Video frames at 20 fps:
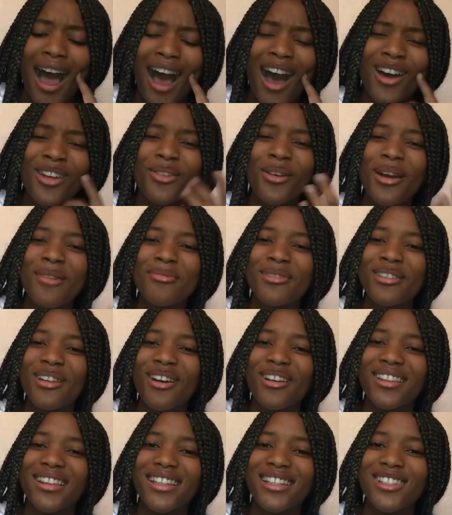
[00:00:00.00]
how do I
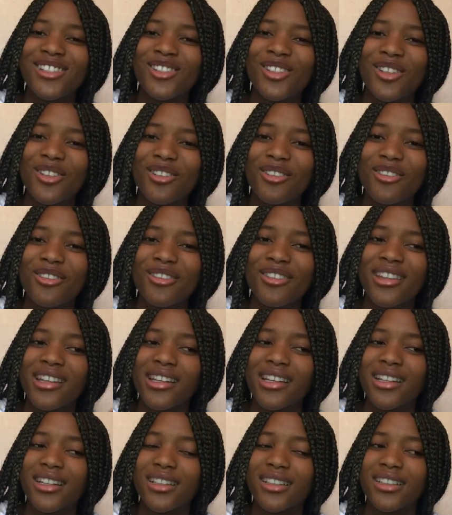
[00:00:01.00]
belong less to you
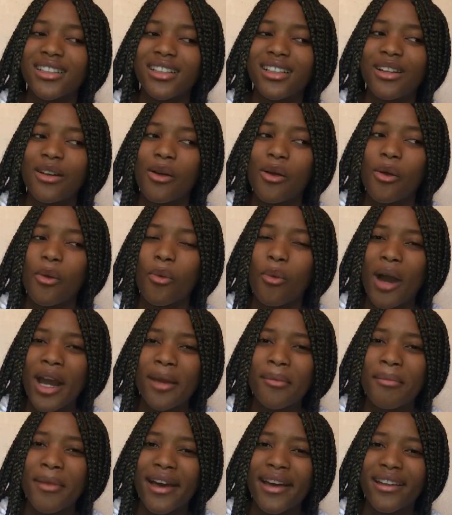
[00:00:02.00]
than a
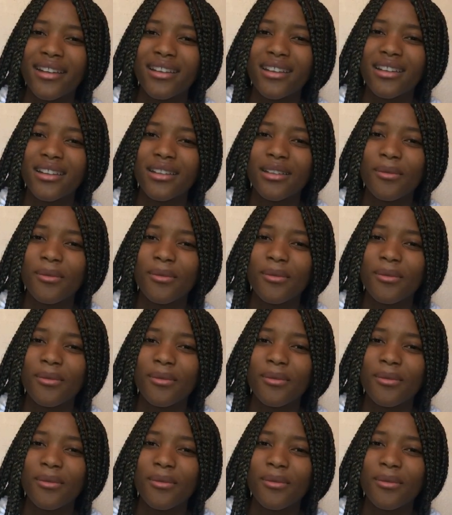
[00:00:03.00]
white man?